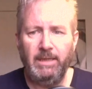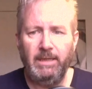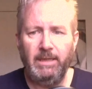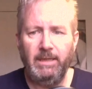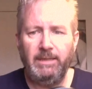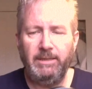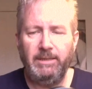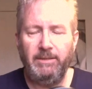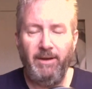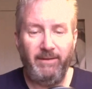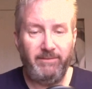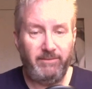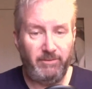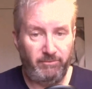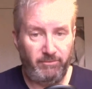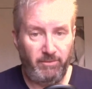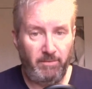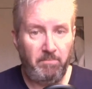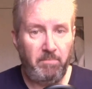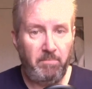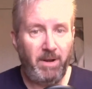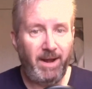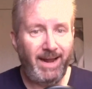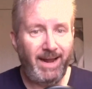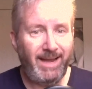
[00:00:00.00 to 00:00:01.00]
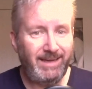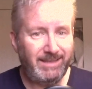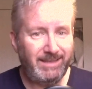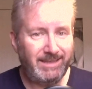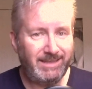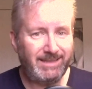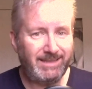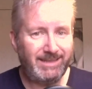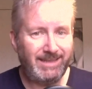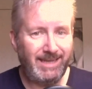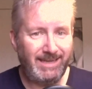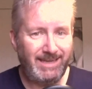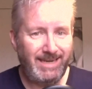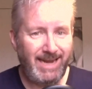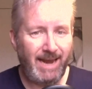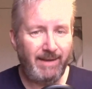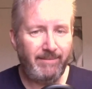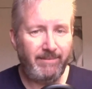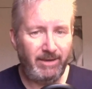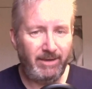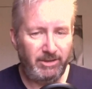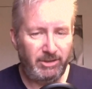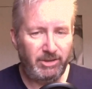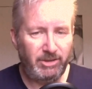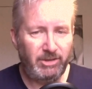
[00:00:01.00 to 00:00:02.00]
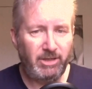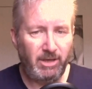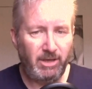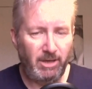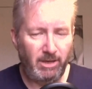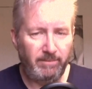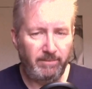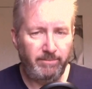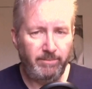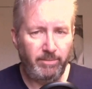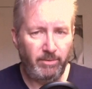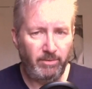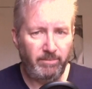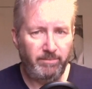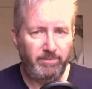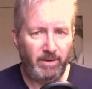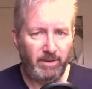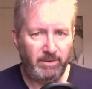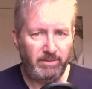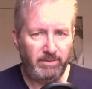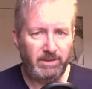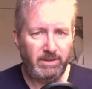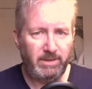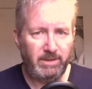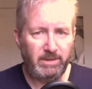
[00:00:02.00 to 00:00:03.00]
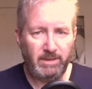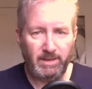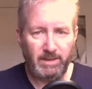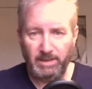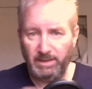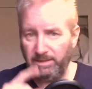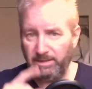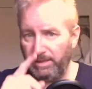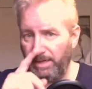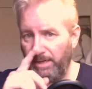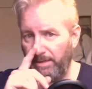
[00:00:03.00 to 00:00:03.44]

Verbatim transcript: you have to replace the damaged cardboard boxes and i say